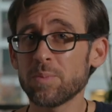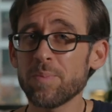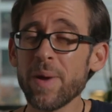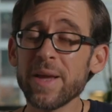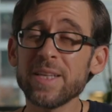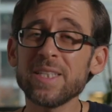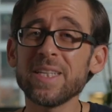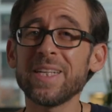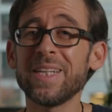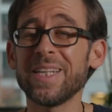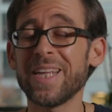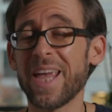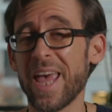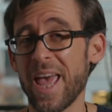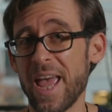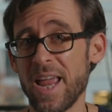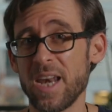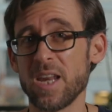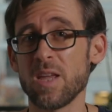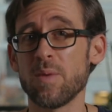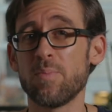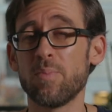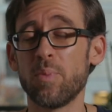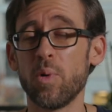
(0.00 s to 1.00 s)
basically
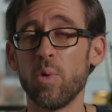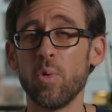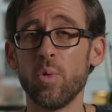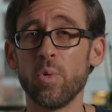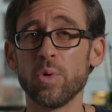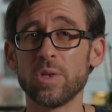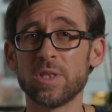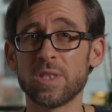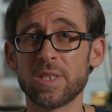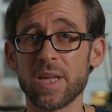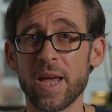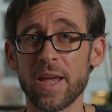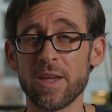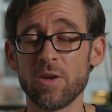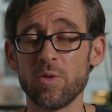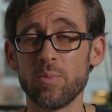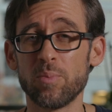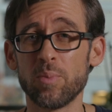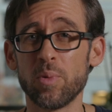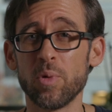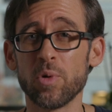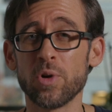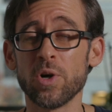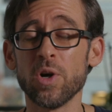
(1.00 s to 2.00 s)
any ports that you
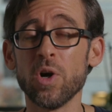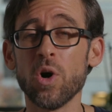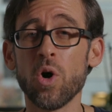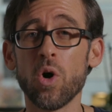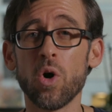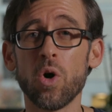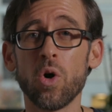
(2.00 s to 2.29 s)
put